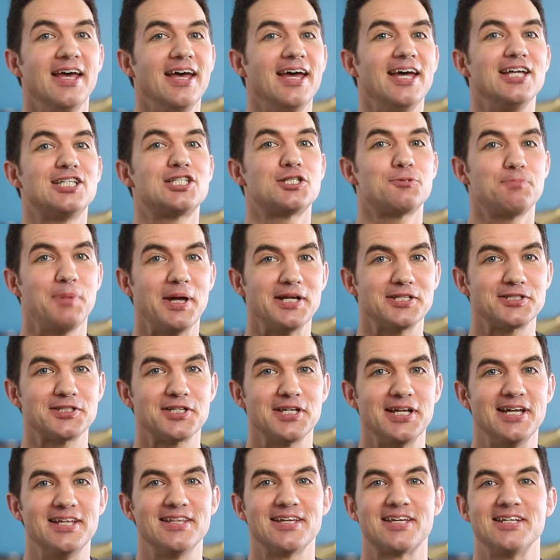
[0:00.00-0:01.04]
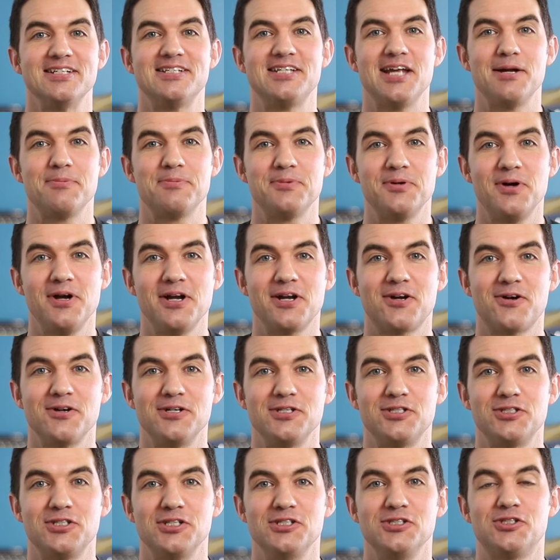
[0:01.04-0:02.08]
especially in the contemporary
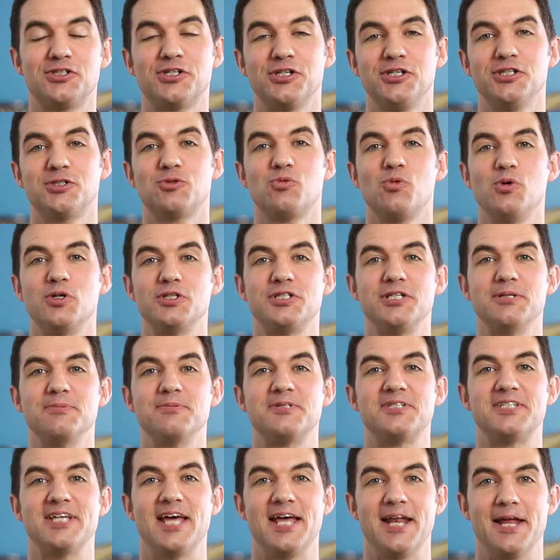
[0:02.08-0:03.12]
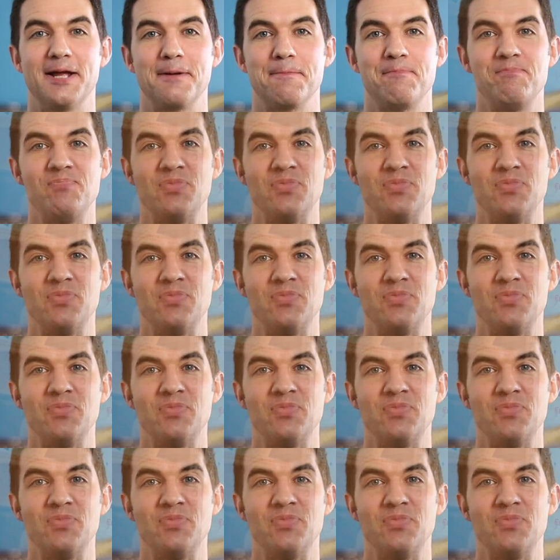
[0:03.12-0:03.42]
Christian church worship setting.